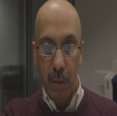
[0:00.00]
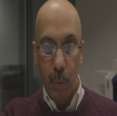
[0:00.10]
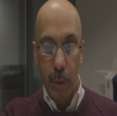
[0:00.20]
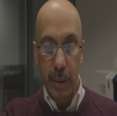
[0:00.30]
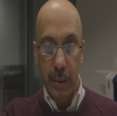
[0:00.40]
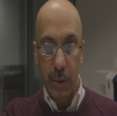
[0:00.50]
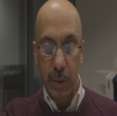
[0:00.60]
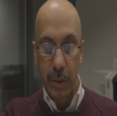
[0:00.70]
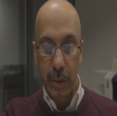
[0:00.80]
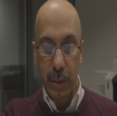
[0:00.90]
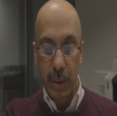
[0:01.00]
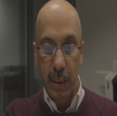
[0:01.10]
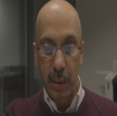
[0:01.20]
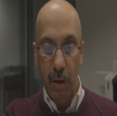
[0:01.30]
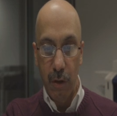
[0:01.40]
What is your
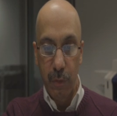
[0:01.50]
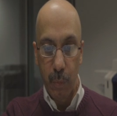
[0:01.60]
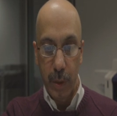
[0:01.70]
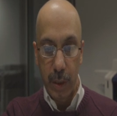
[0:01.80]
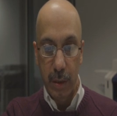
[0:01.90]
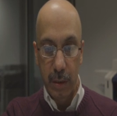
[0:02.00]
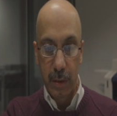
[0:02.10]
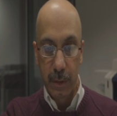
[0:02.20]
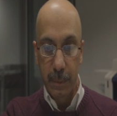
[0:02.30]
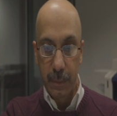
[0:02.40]
city of birth?